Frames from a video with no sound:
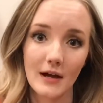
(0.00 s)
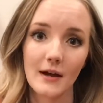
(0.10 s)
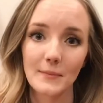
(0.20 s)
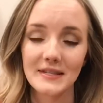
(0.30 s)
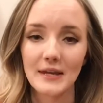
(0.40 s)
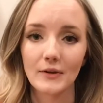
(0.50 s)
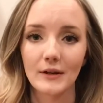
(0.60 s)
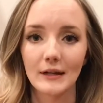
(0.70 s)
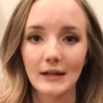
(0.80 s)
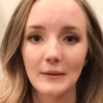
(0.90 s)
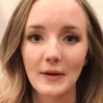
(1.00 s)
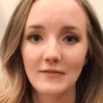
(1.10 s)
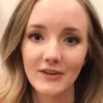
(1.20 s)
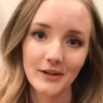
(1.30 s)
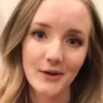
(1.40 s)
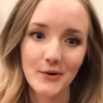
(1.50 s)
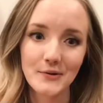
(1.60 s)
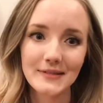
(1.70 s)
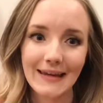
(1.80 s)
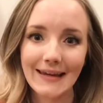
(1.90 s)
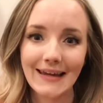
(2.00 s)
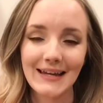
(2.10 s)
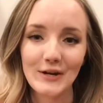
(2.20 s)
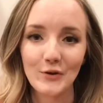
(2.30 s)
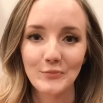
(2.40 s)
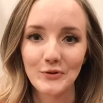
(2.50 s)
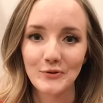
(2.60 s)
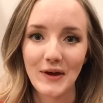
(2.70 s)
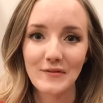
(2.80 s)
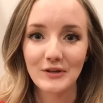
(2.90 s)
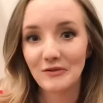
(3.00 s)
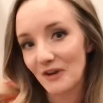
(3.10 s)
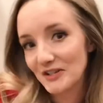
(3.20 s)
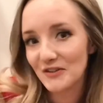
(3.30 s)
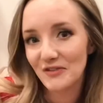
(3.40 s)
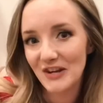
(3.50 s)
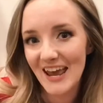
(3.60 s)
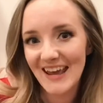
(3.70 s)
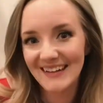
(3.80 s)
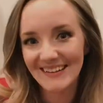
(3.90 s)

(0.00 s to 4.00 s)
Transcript: miss out on any of my videos. And I hope you have a good rest of your day.